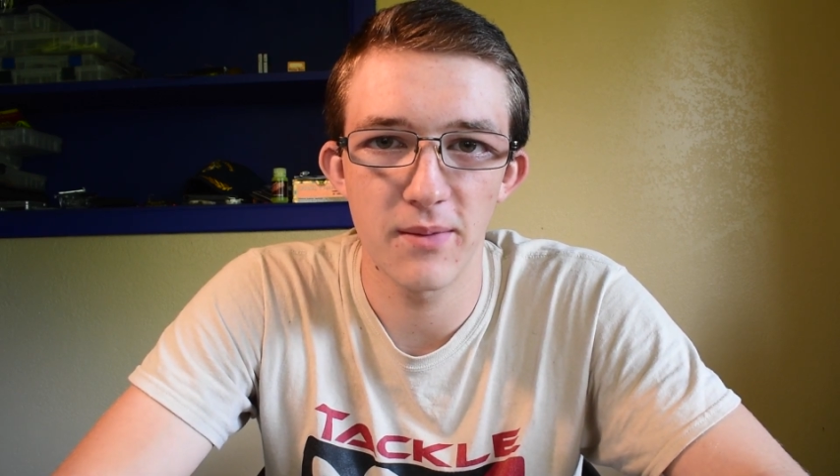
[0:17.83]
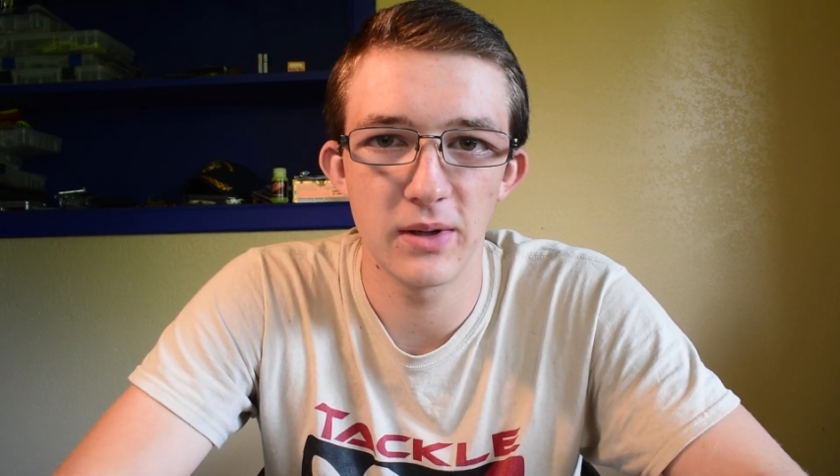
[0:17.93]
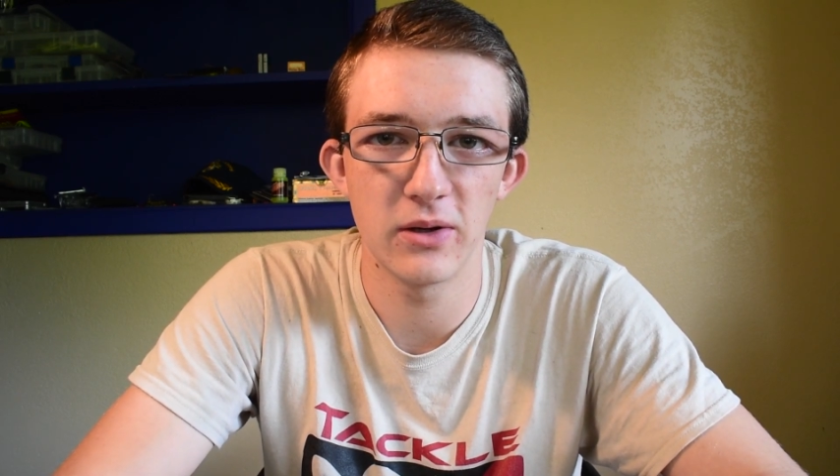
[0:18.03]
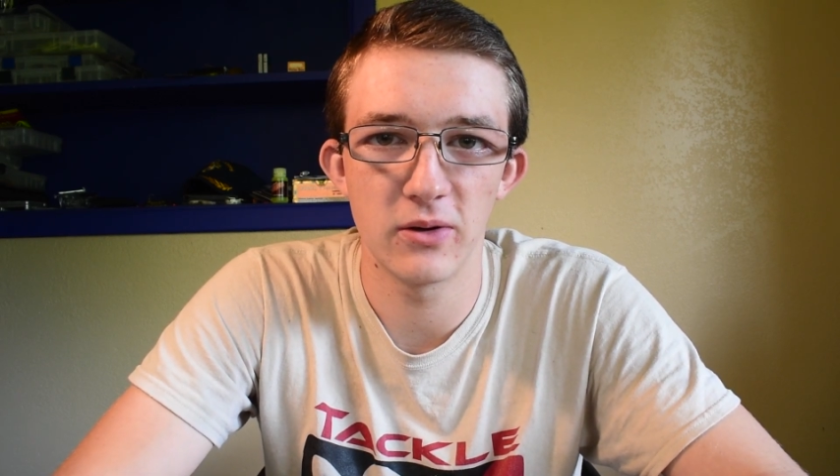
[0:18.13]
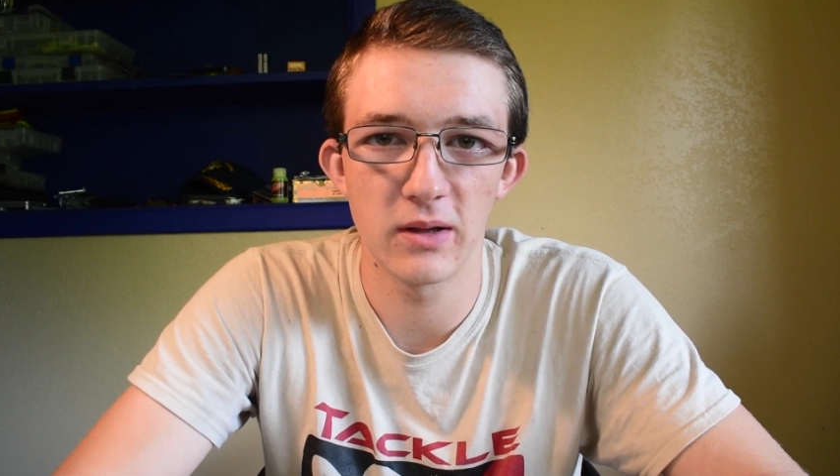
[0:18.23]
I've
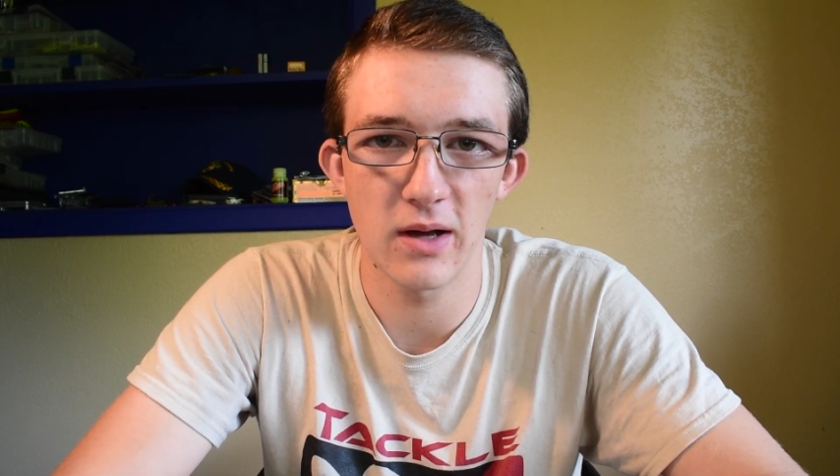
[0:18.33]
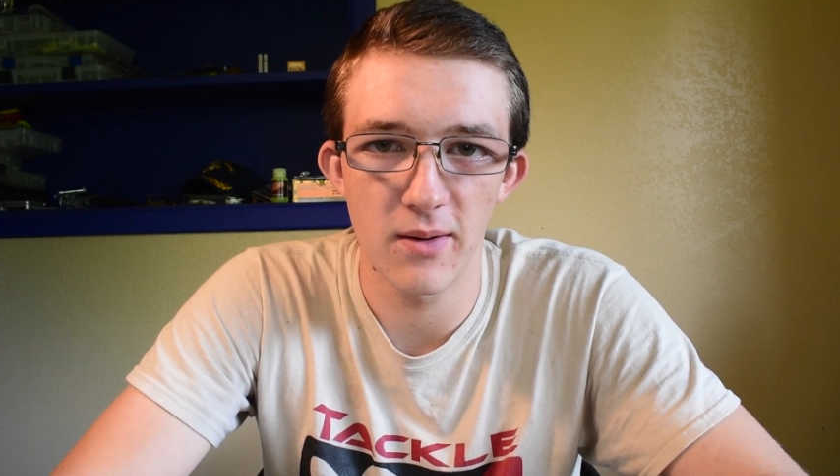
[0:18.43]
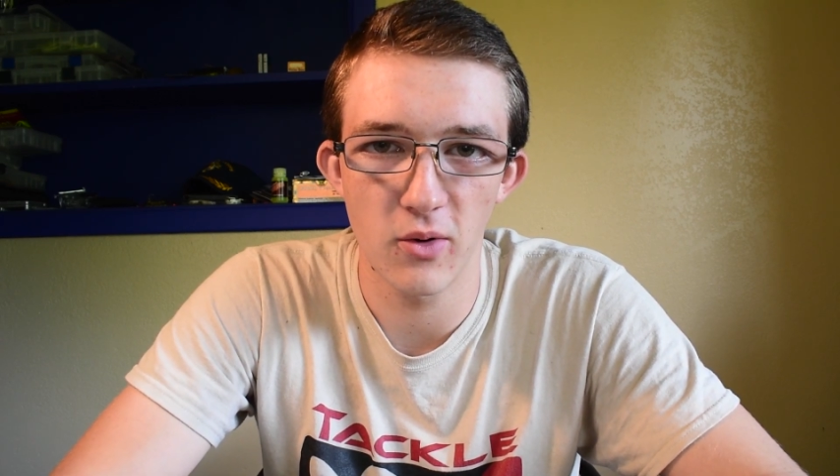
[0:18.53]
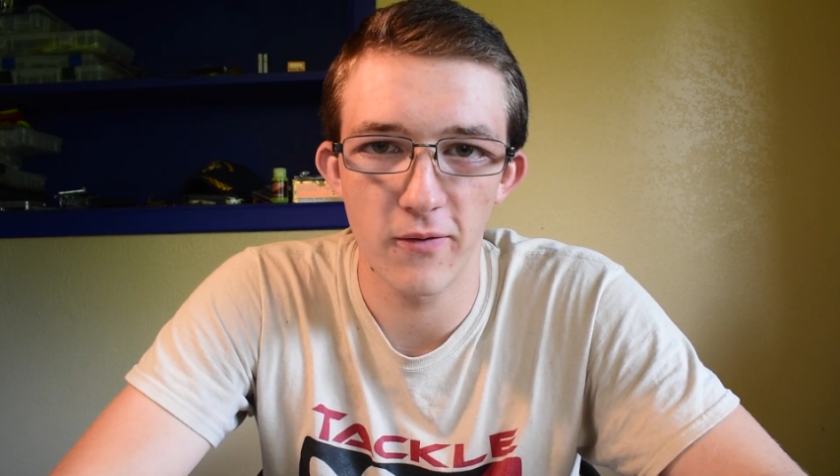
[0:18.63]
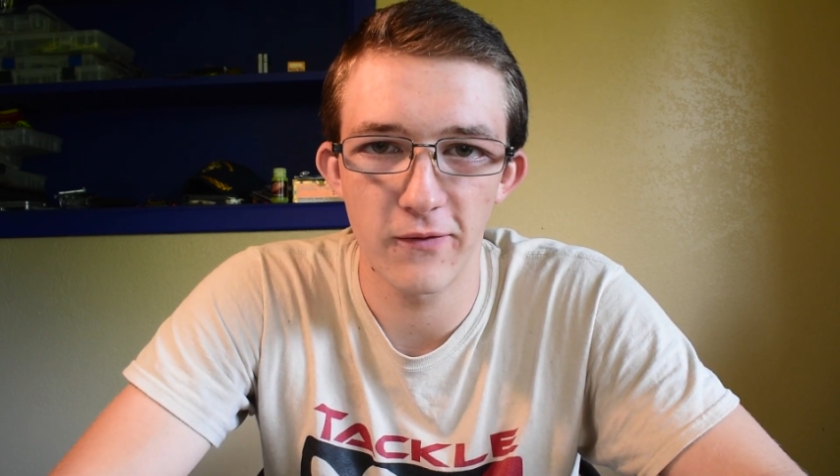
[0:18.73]
been doing a
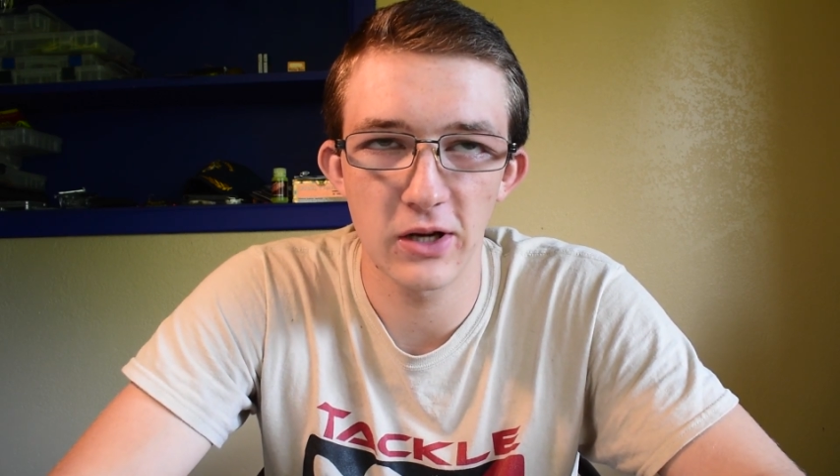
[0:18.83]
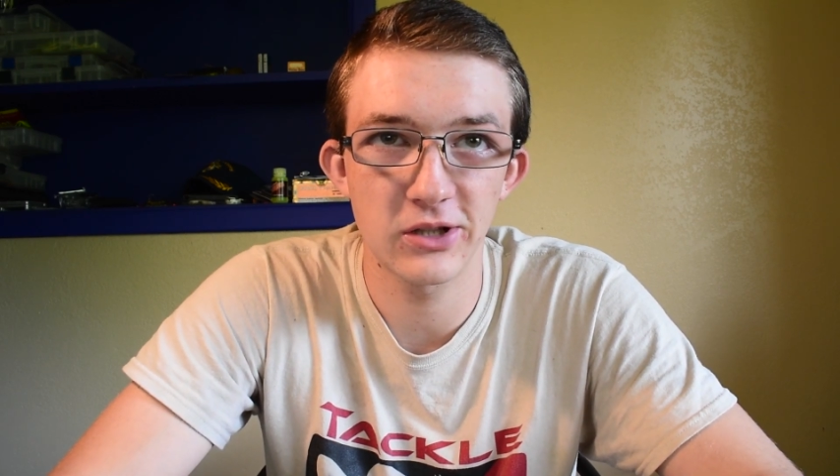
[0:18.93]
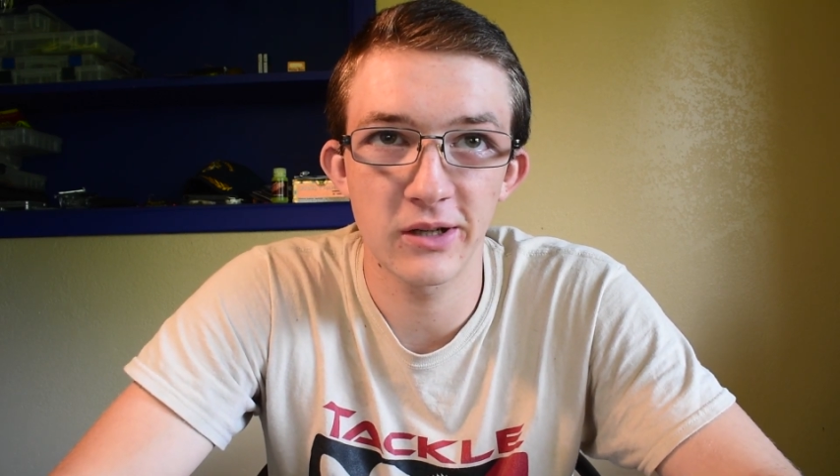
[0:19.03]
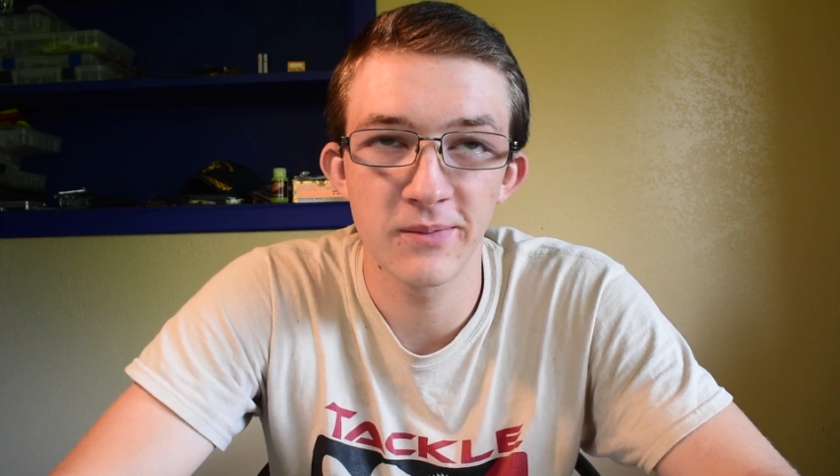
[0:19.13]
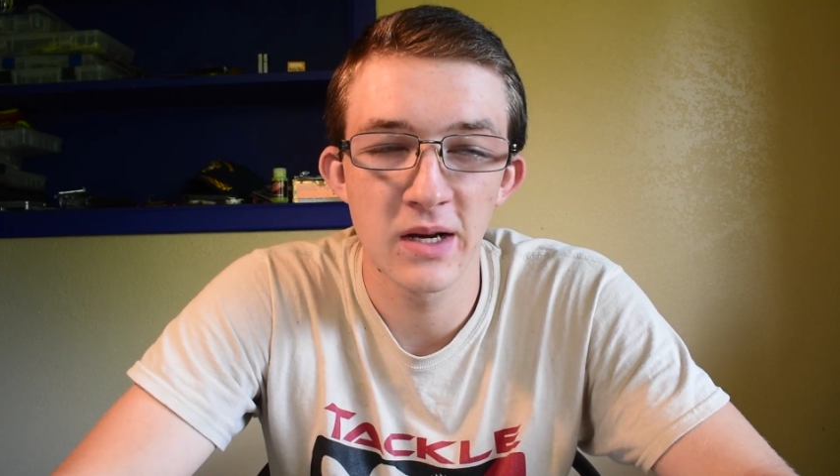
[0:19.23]
lot more
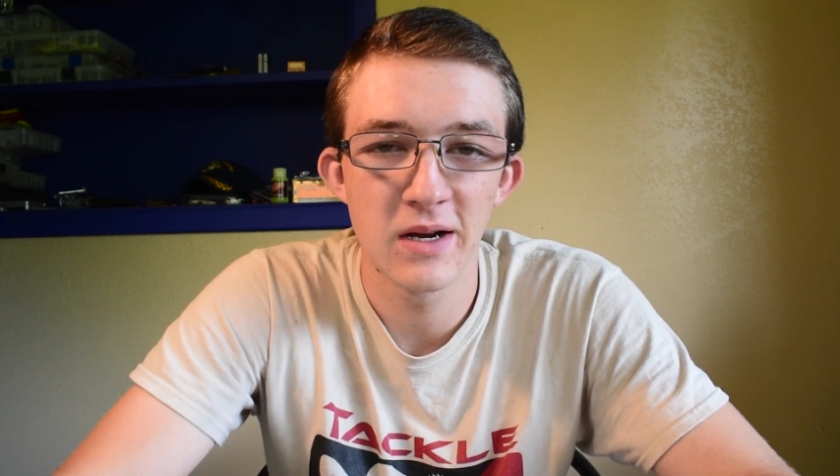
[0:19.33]
fishing,